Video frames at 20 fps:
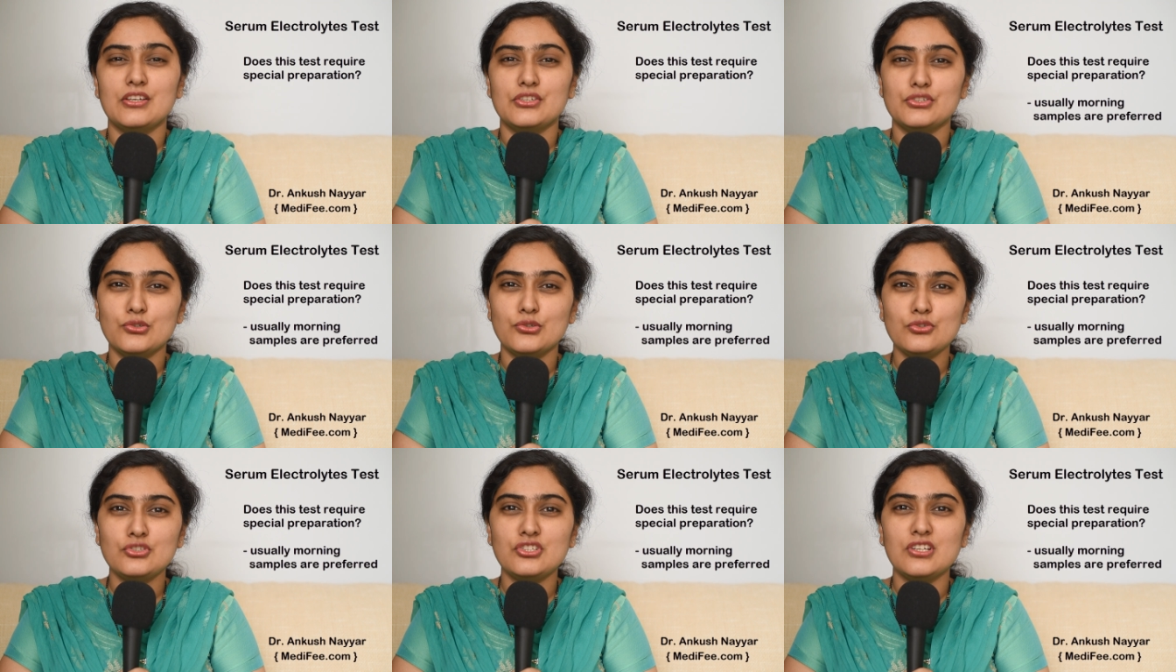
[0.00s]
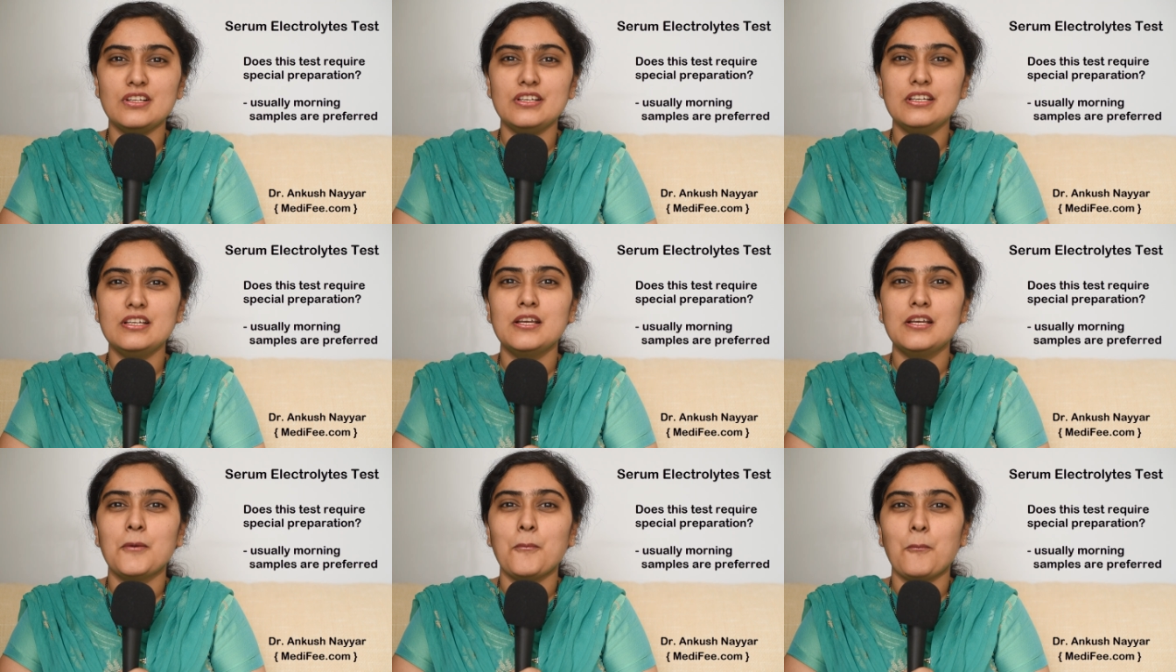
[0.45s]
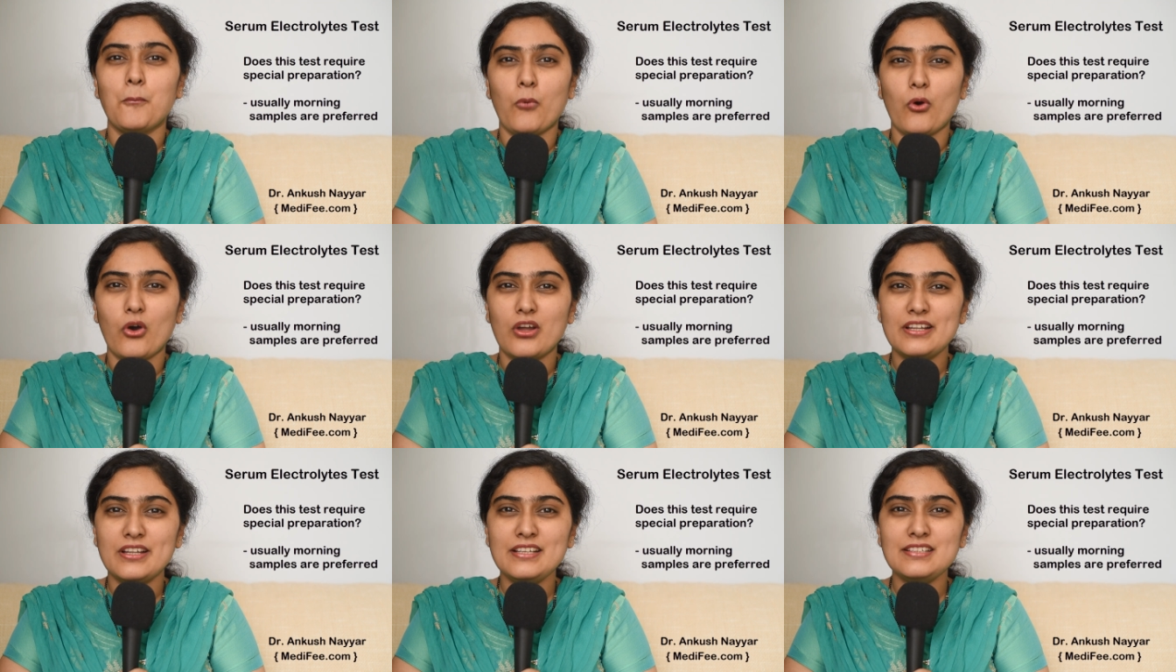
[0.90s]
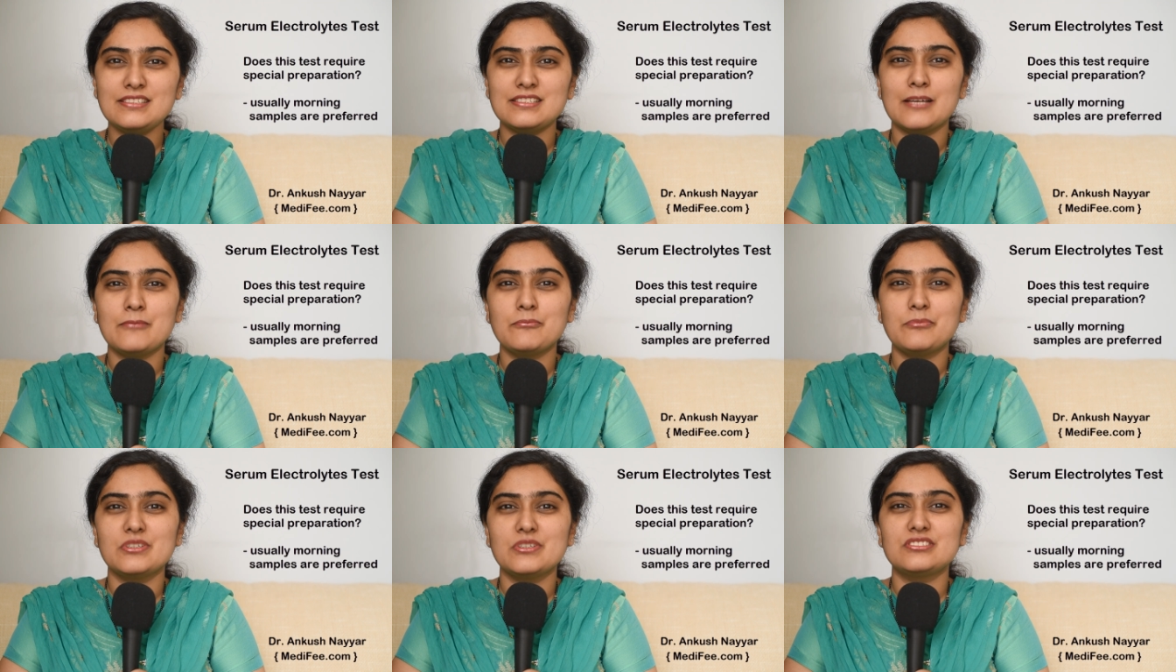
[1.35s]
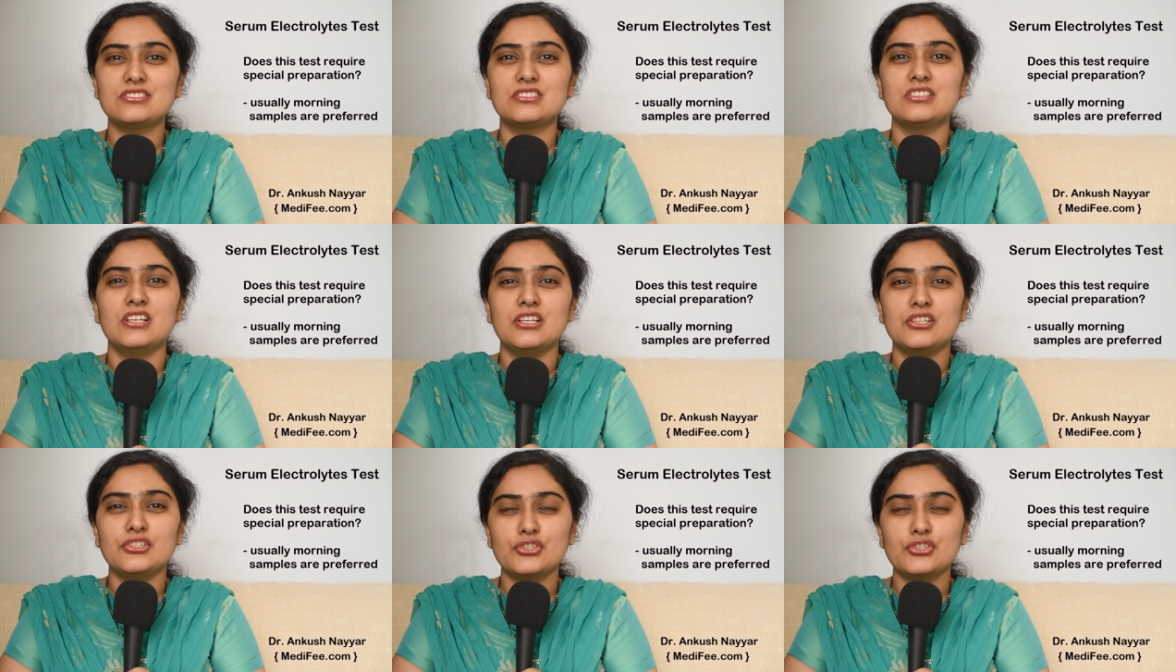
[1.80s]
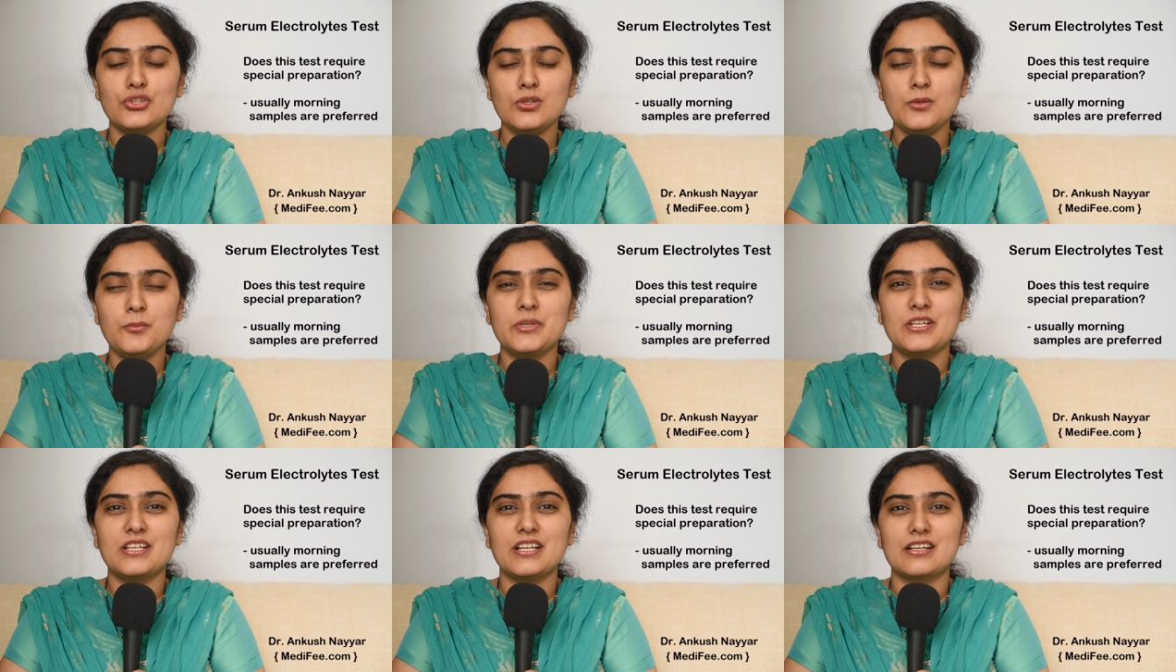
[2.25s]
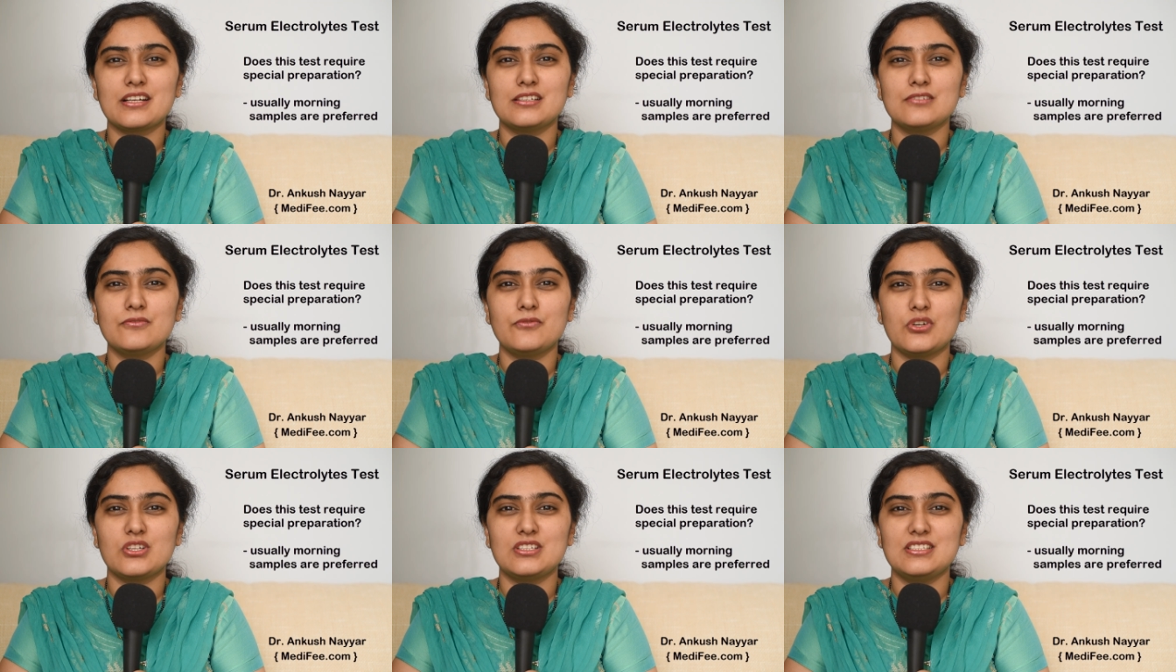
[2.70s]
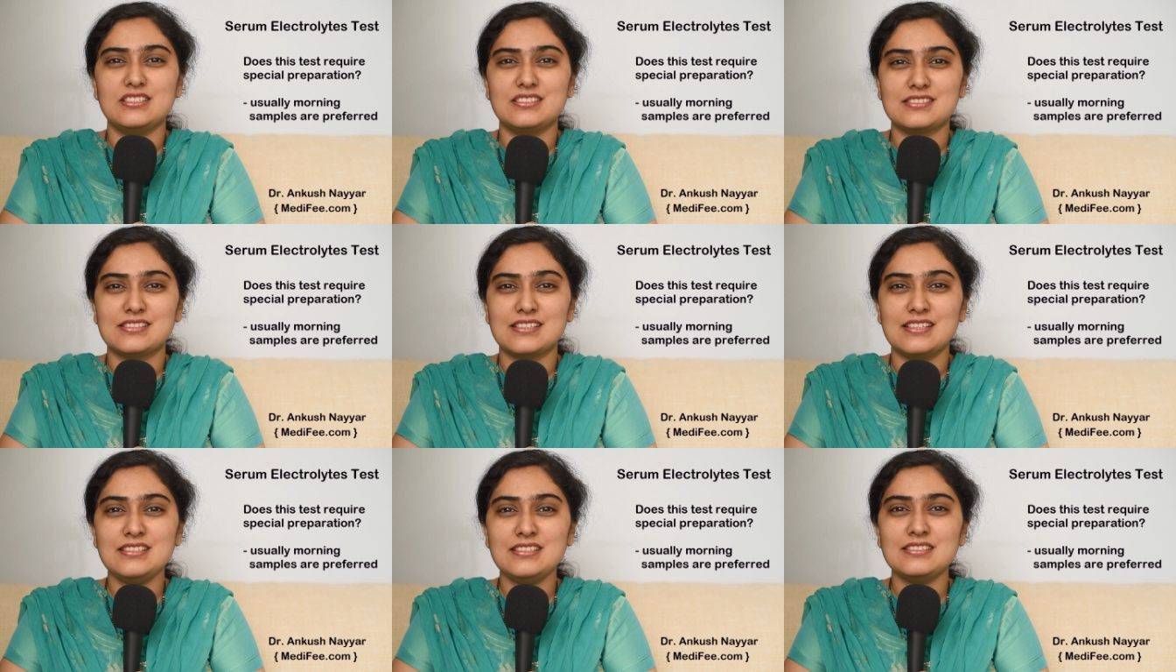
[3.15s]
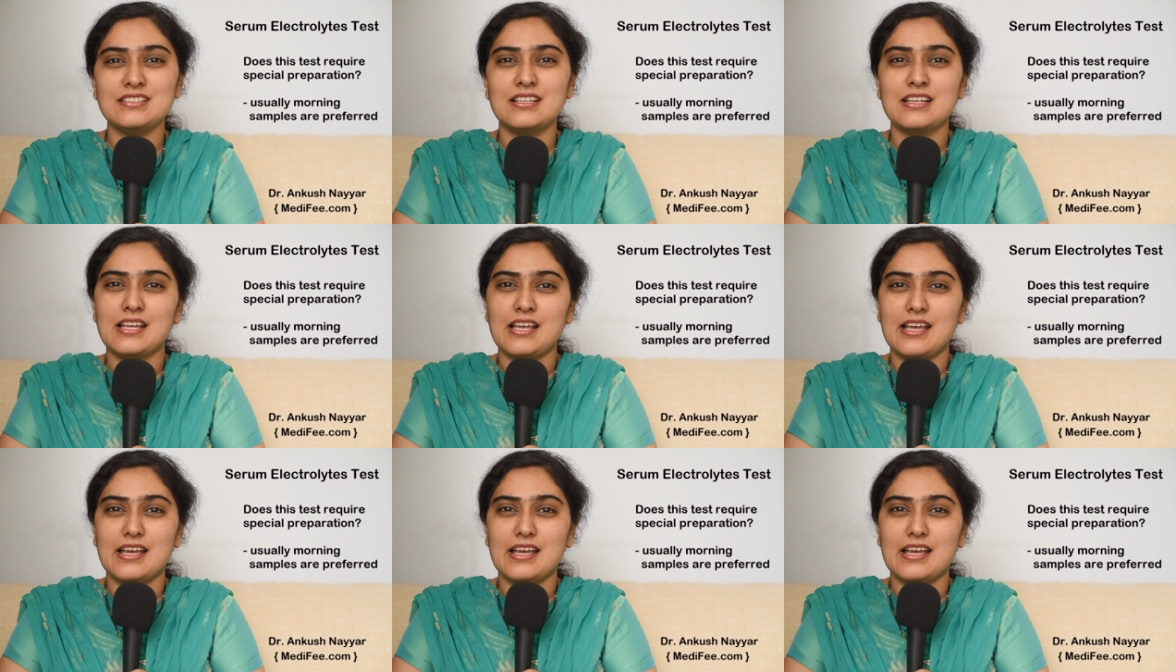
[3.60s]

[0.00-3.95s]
Usually, morning samples should be taken for this test